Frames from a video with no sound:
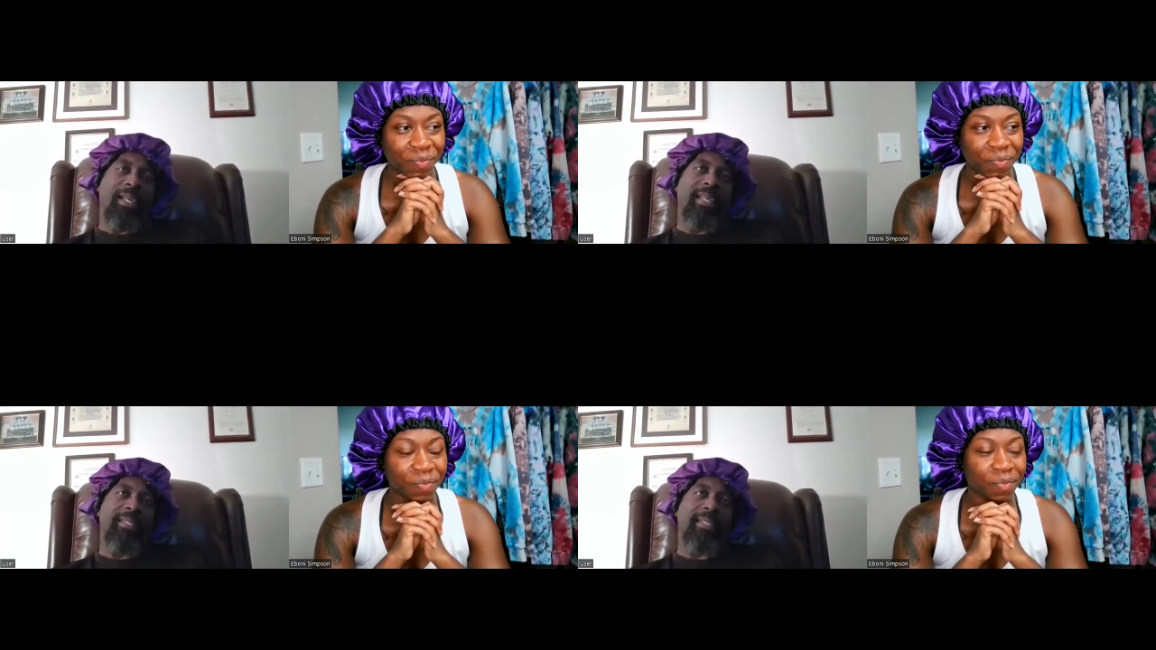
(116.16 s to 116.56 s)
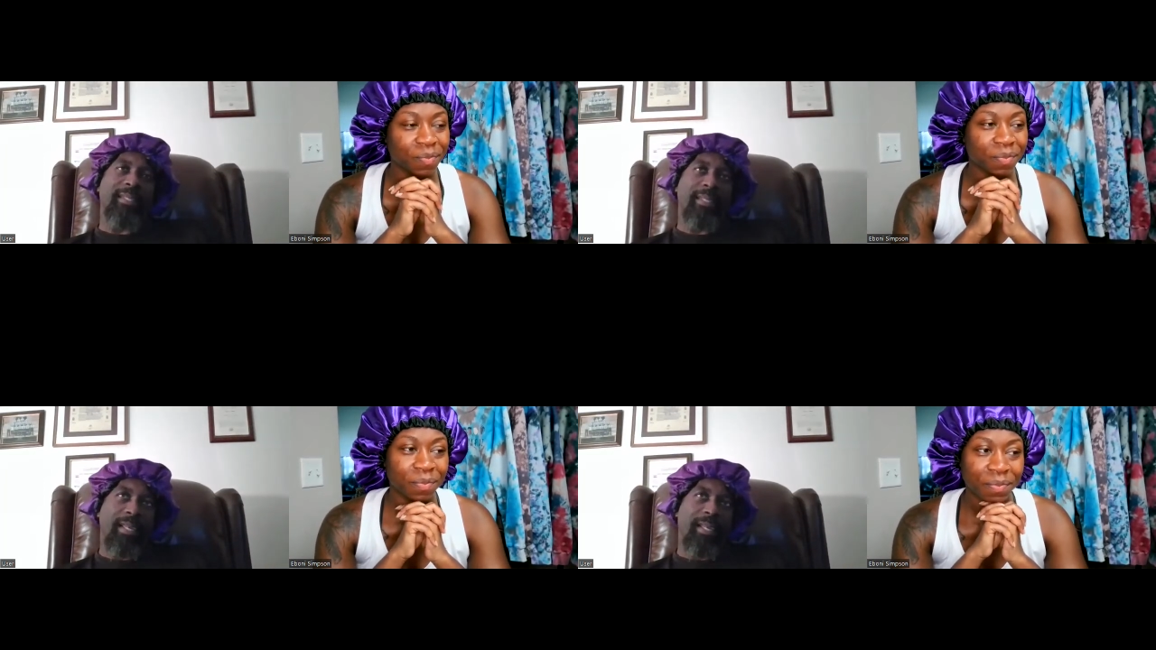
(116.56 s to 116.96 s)
Speaker 1: as a
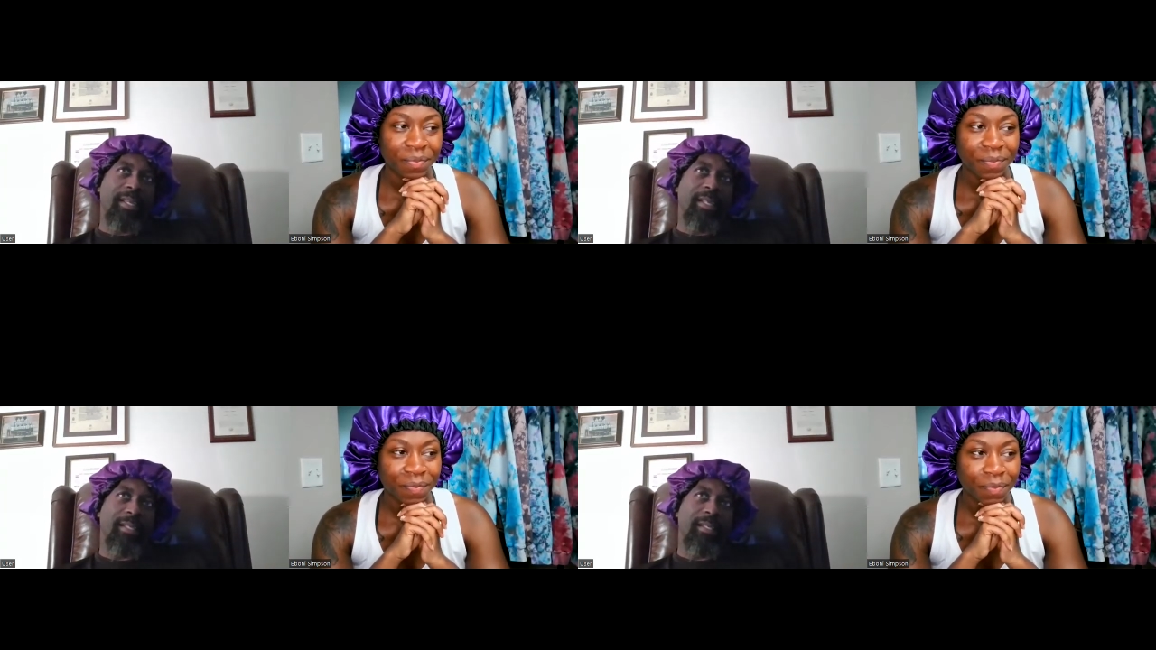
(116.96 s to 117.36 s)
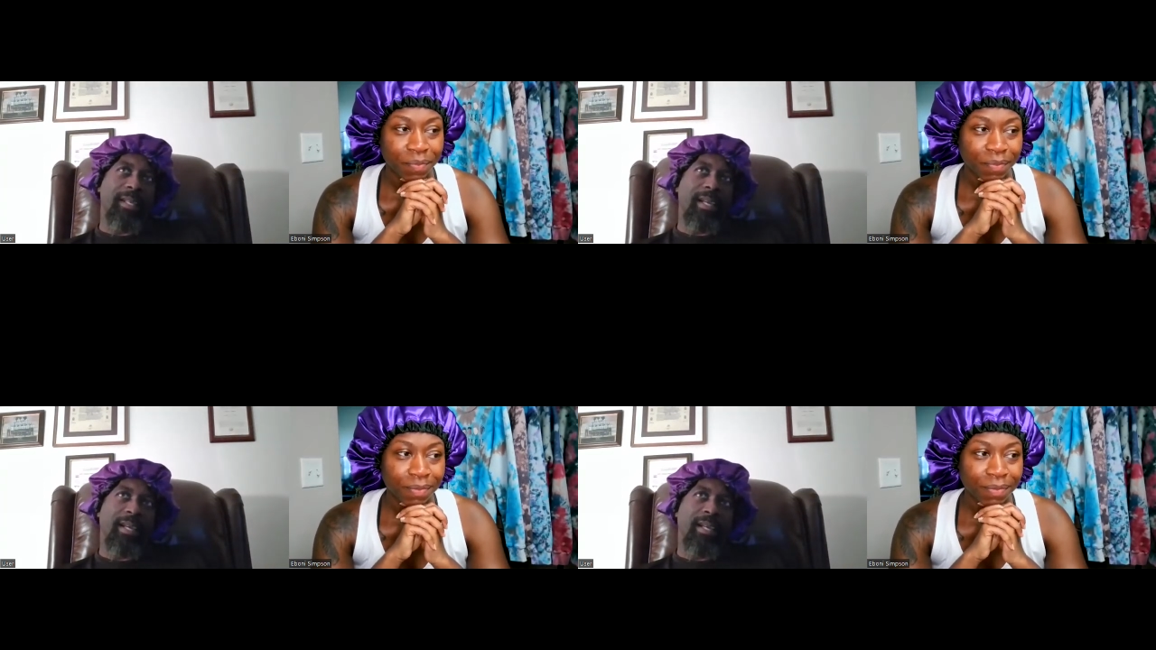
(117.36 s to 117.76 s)
child,
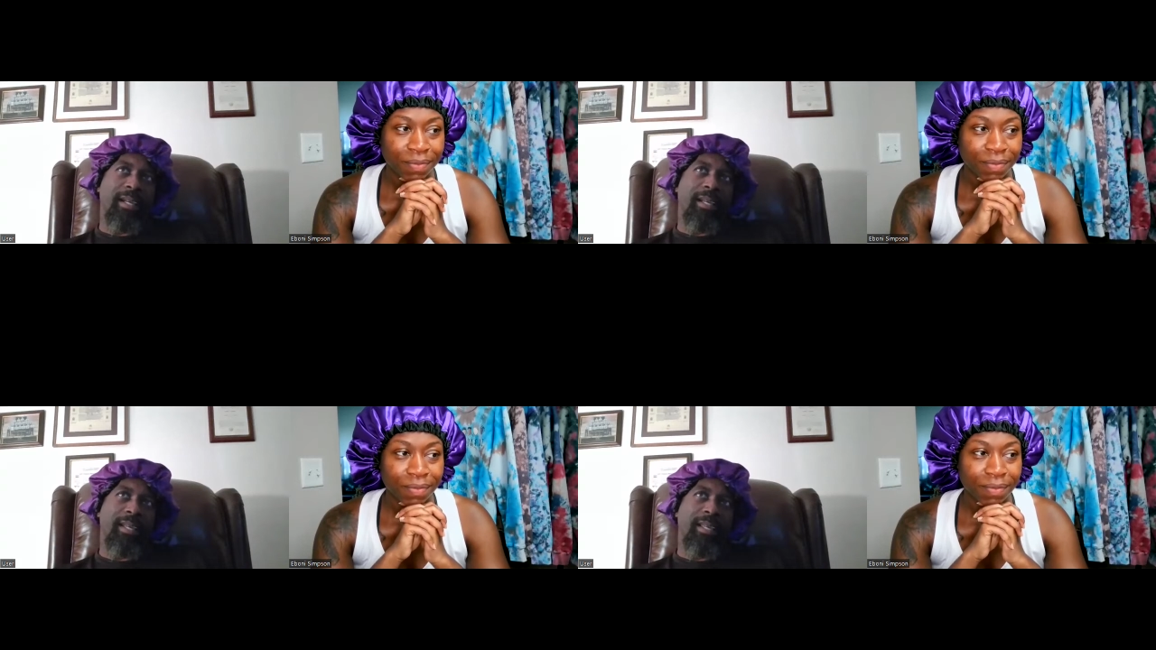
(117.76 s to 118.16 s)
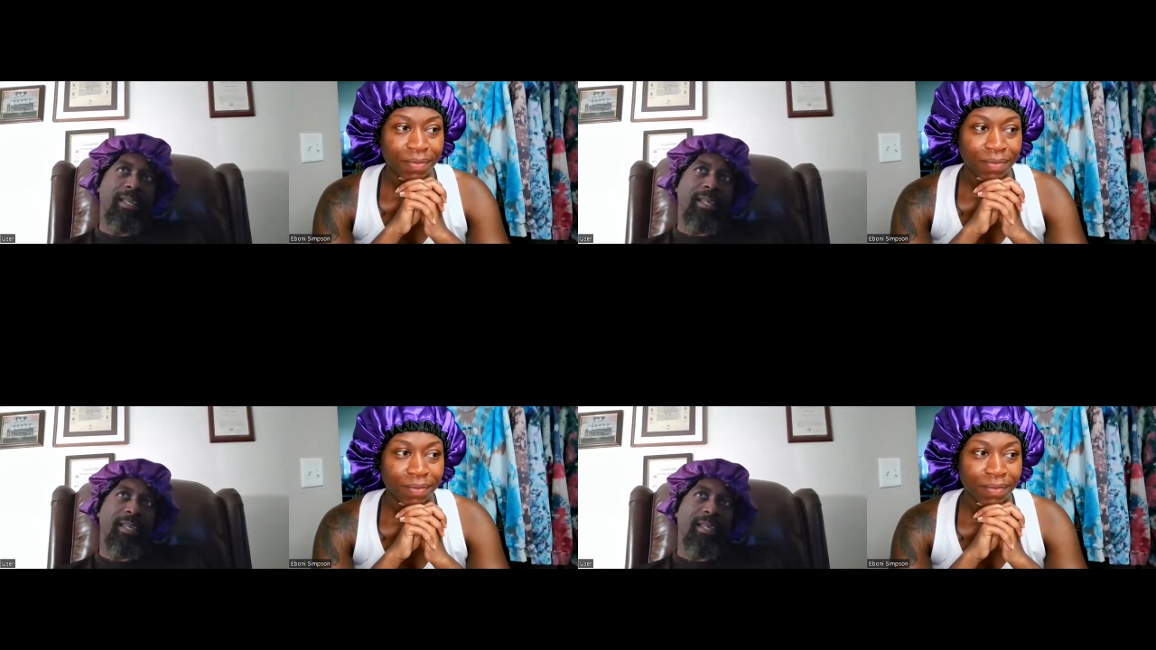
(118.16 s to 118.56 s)

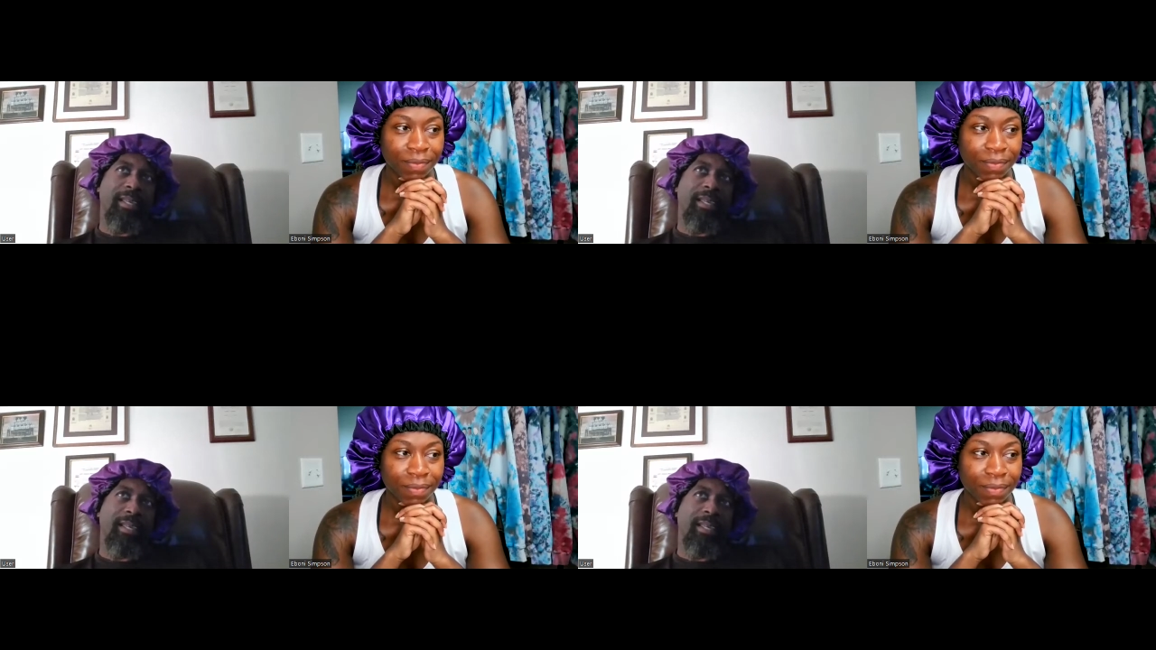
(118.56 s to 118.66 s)
I